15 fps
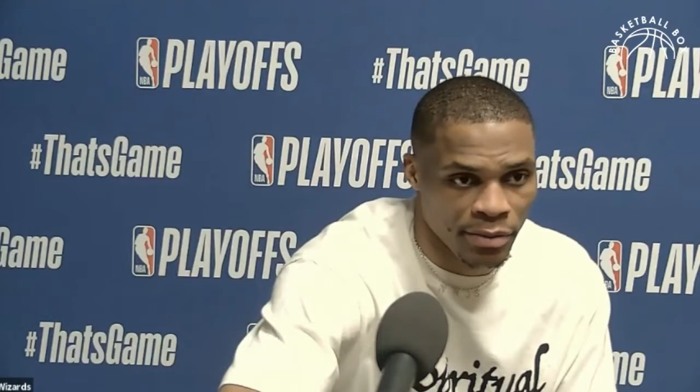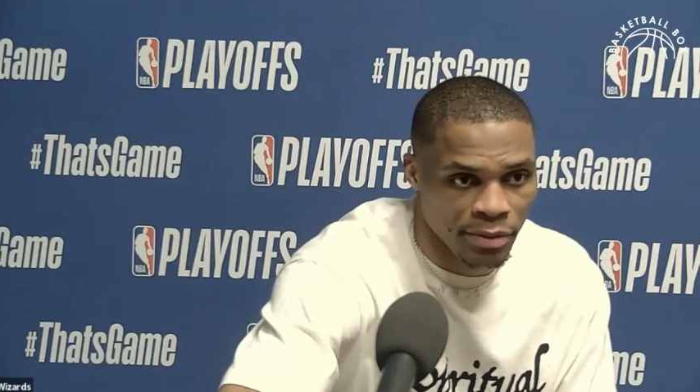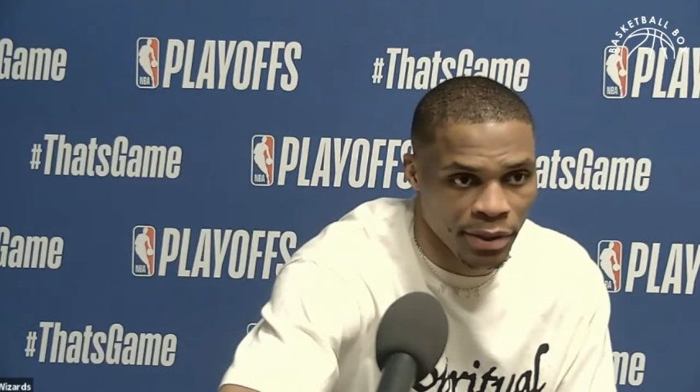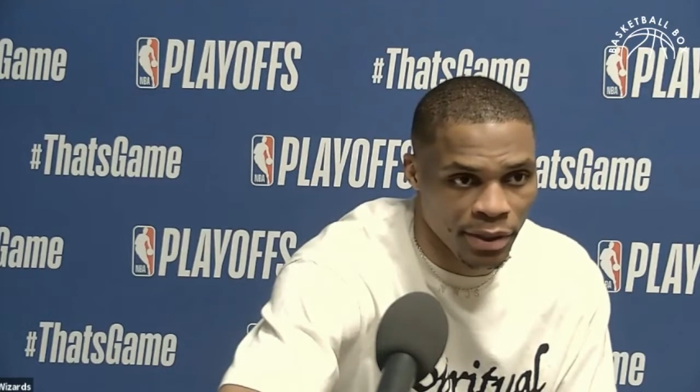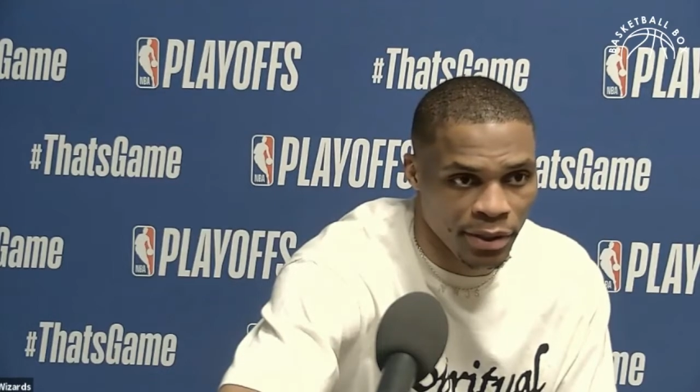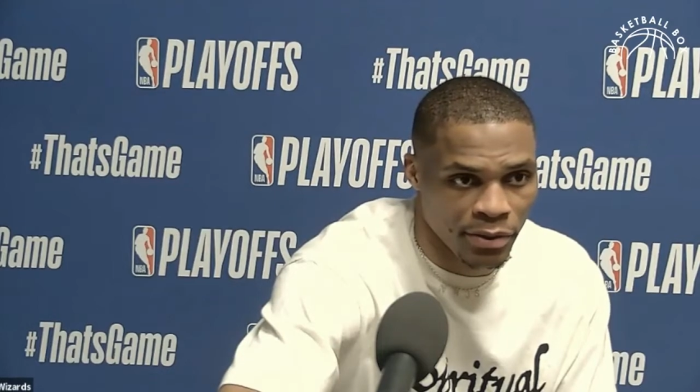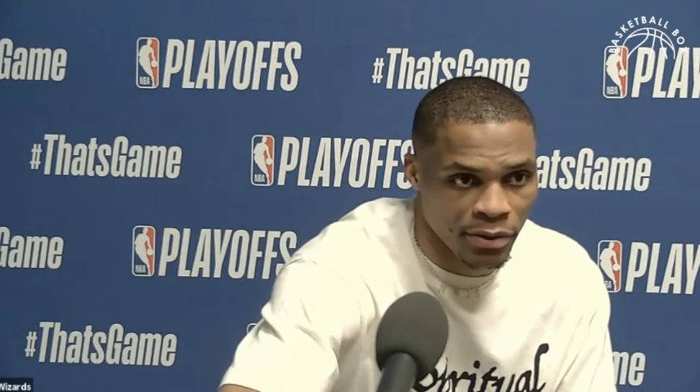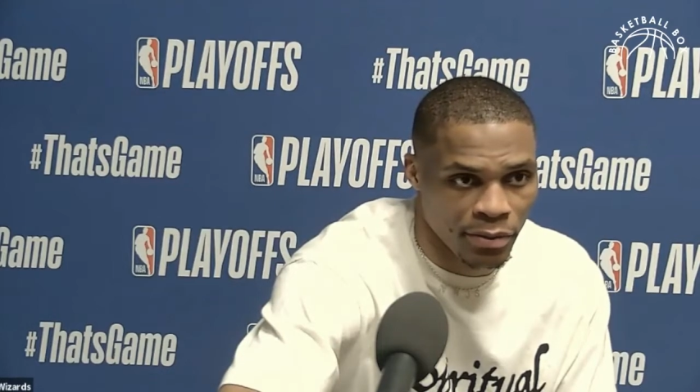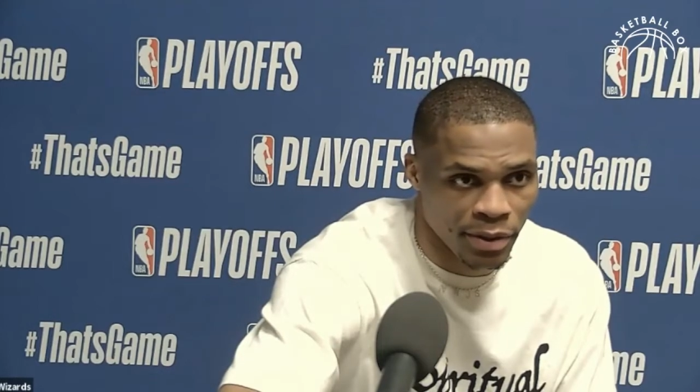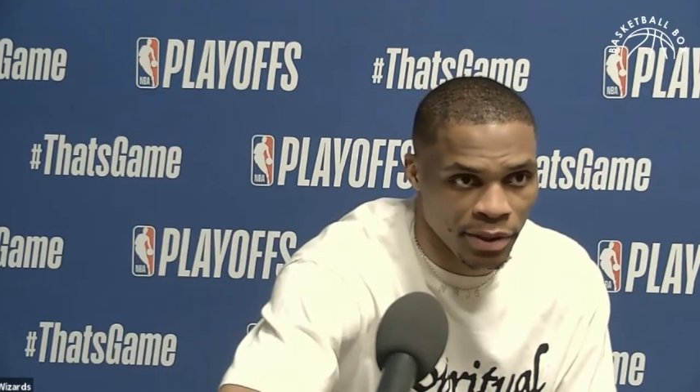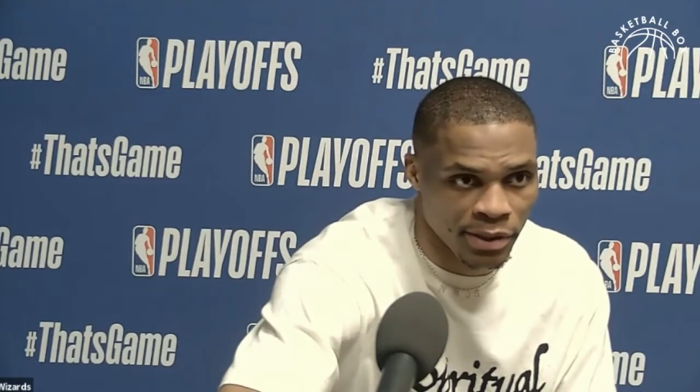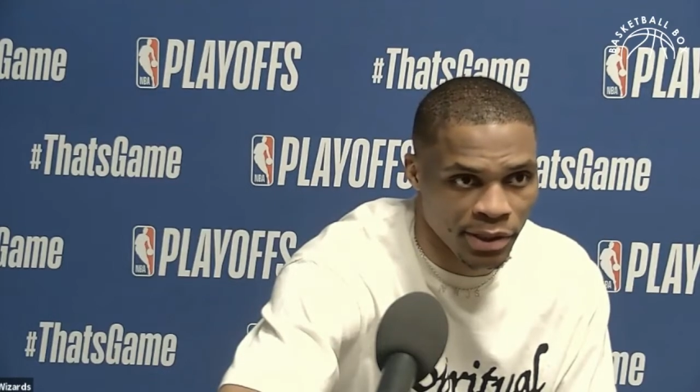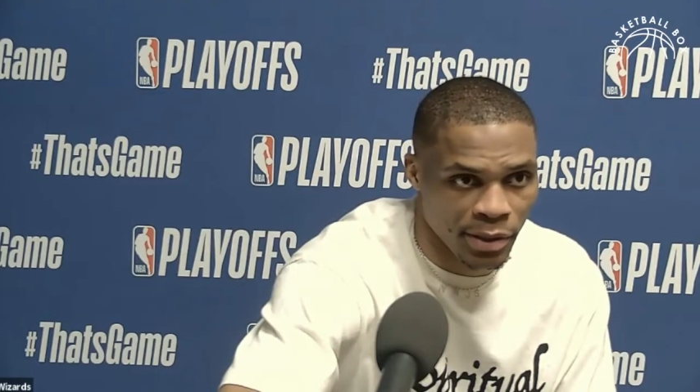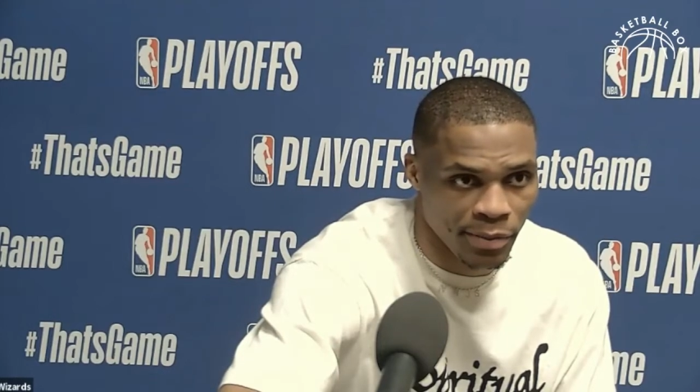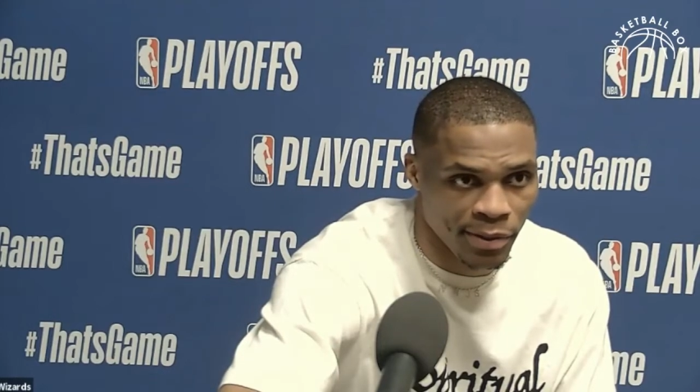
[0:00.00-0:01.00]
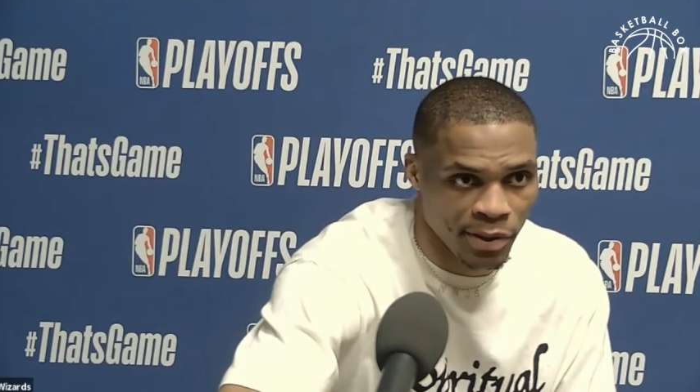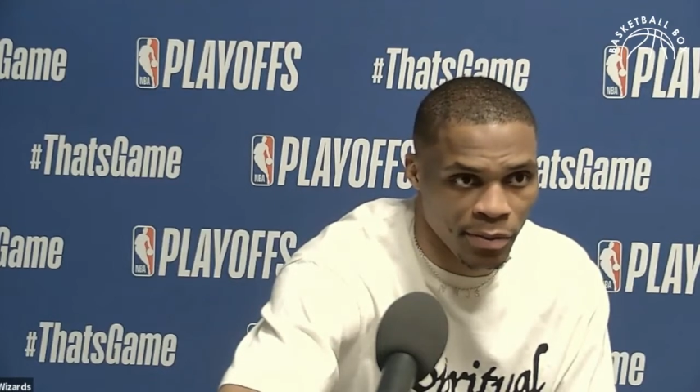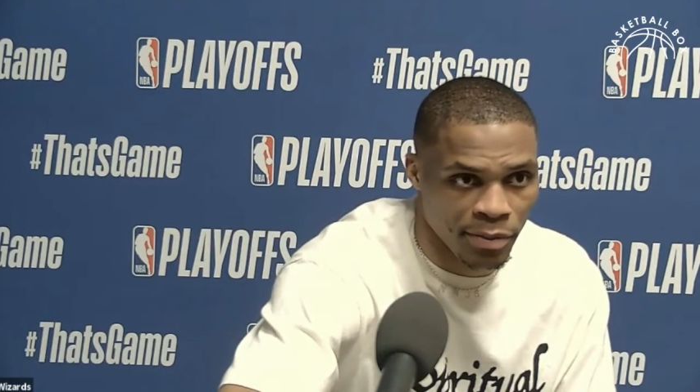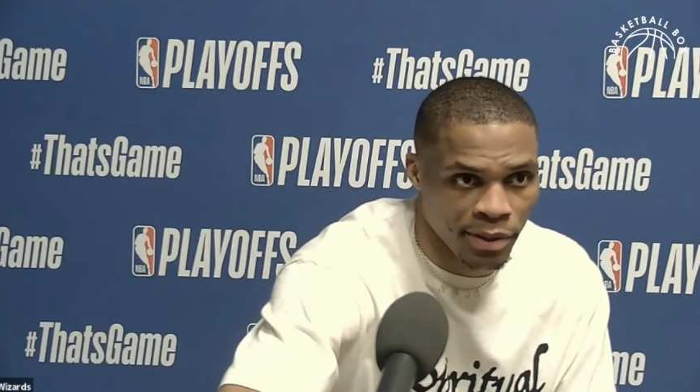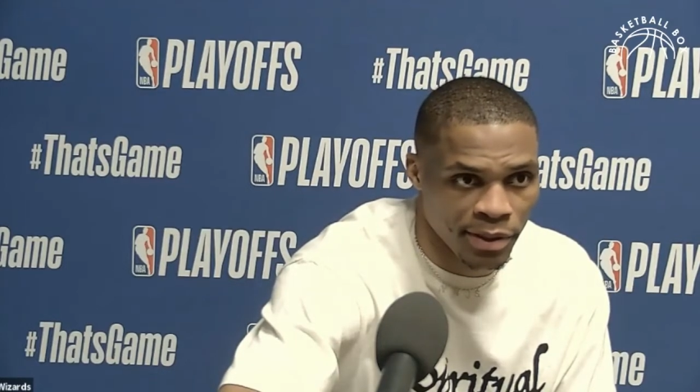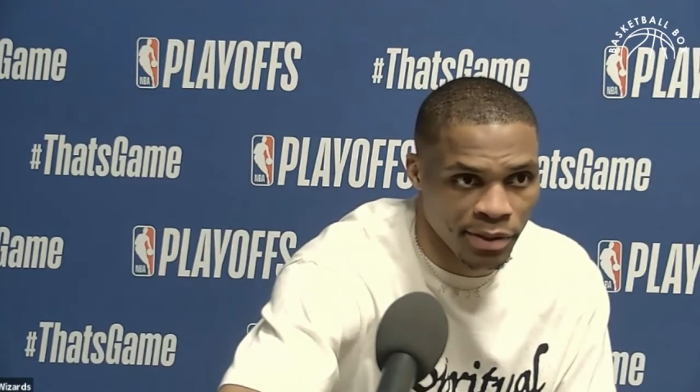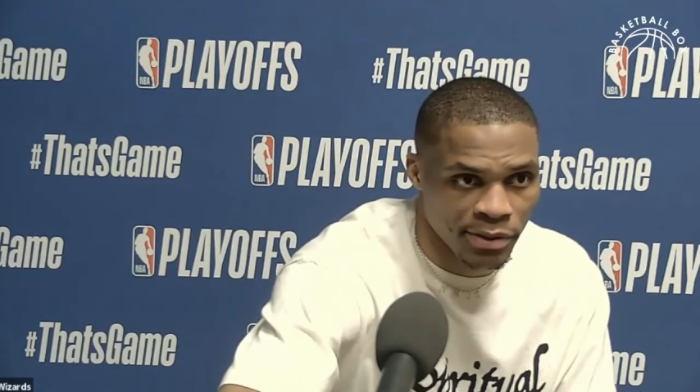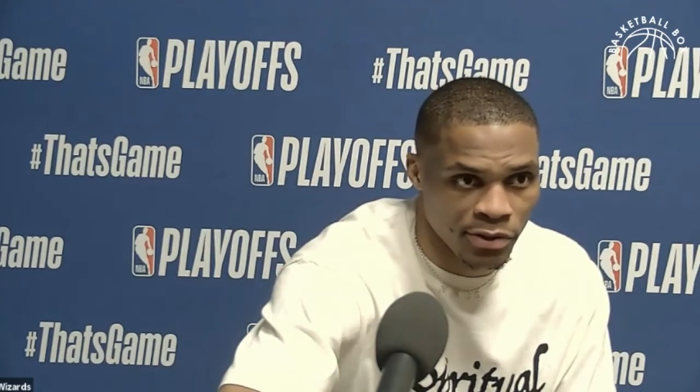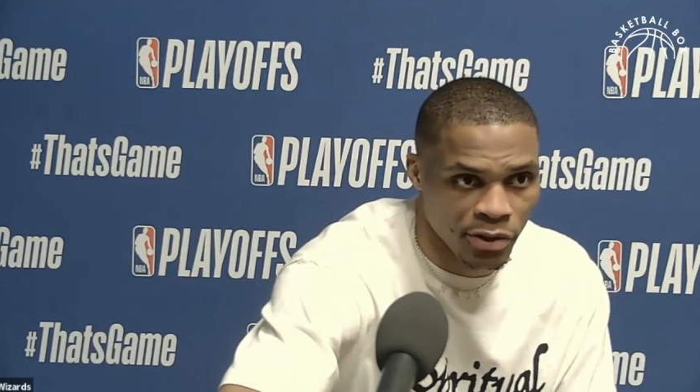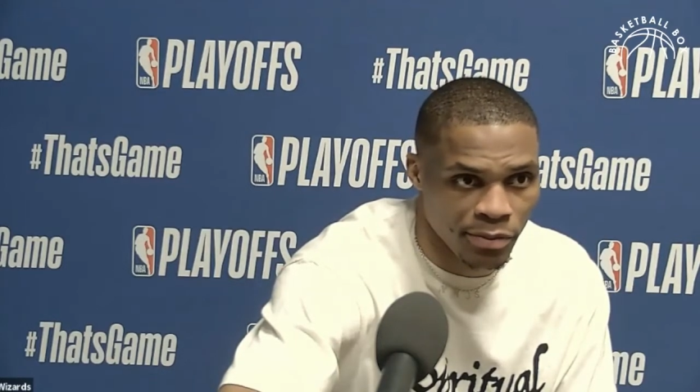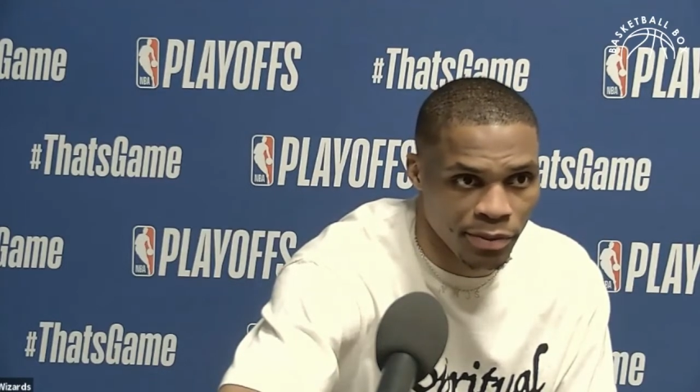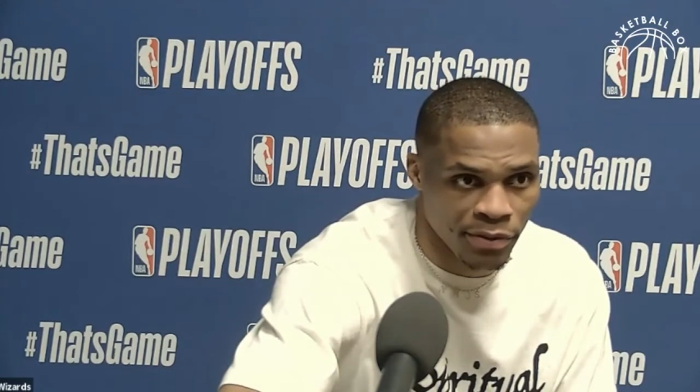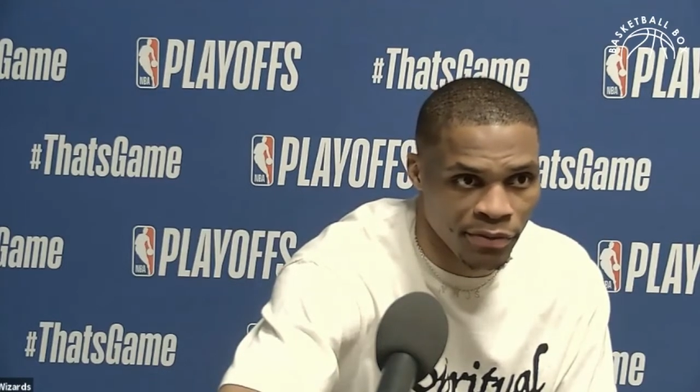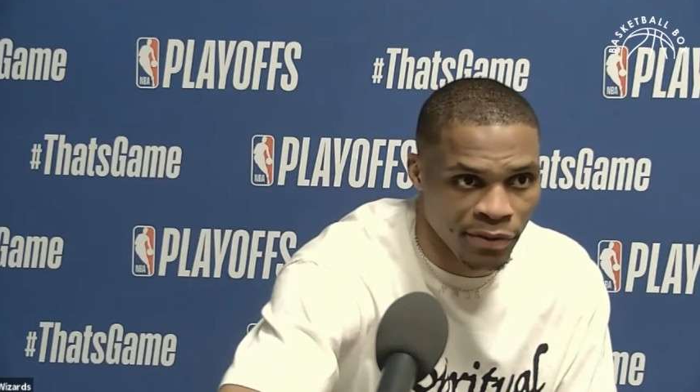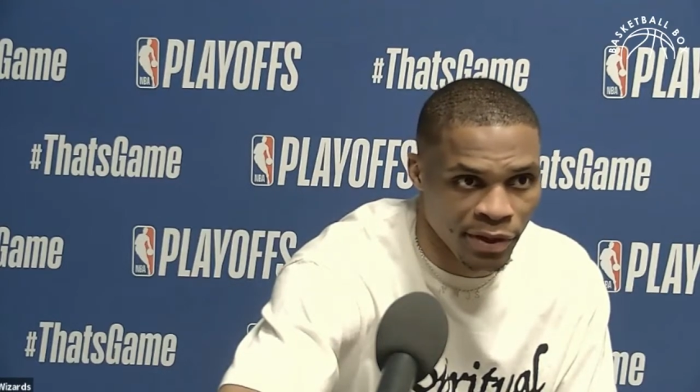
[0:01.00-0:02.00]
get do it mixed up a little bit, show
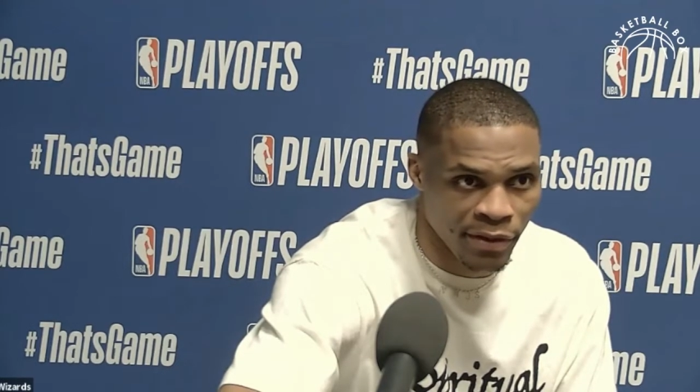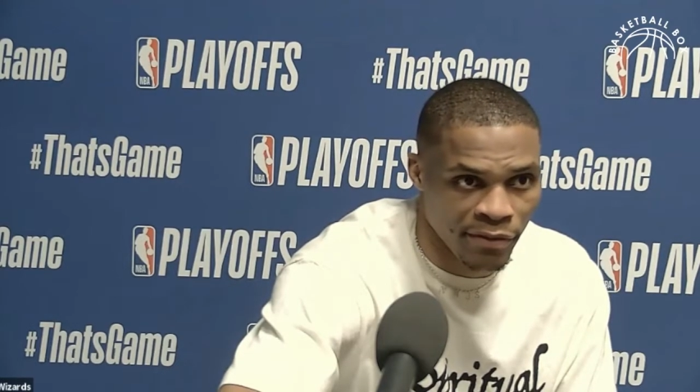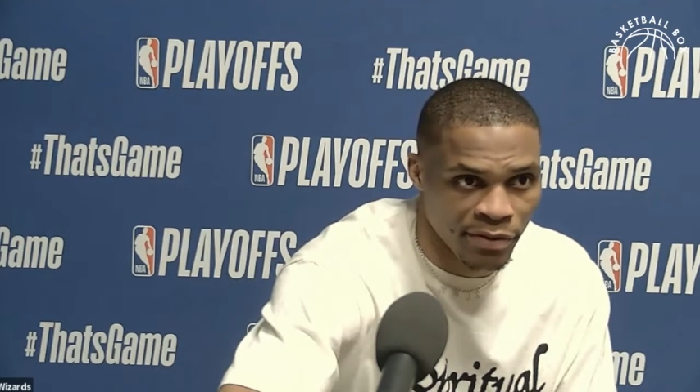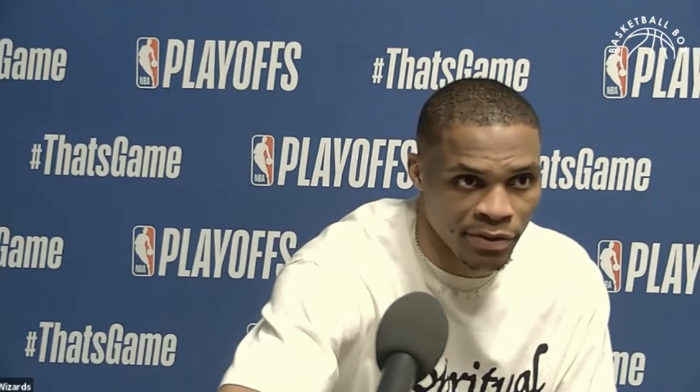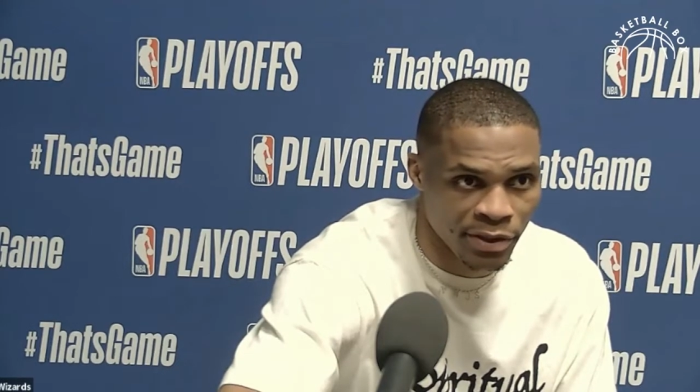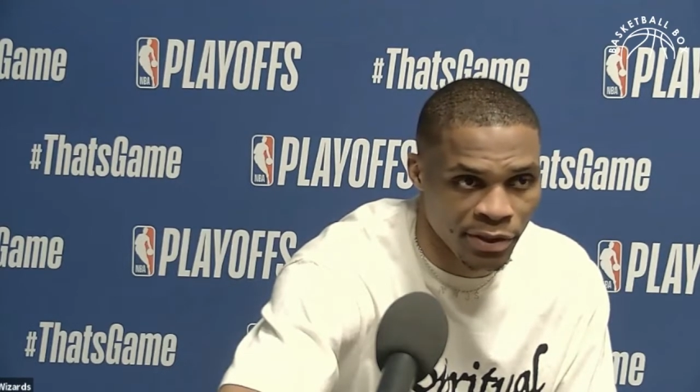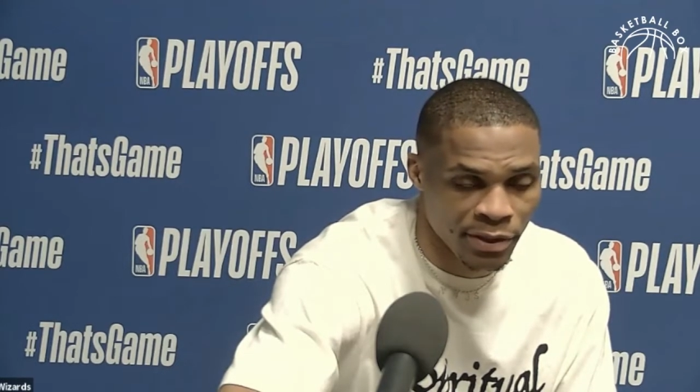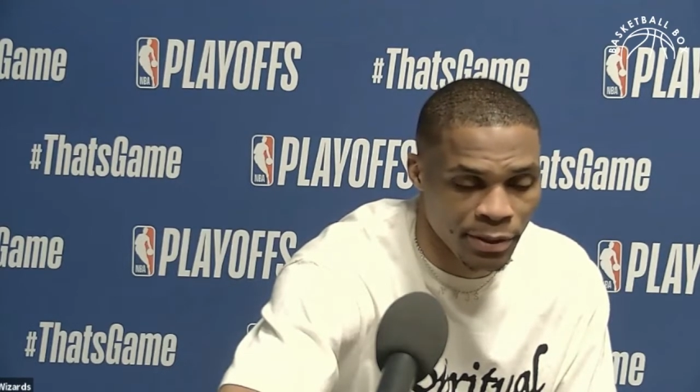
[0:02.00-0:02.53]
them different coverages.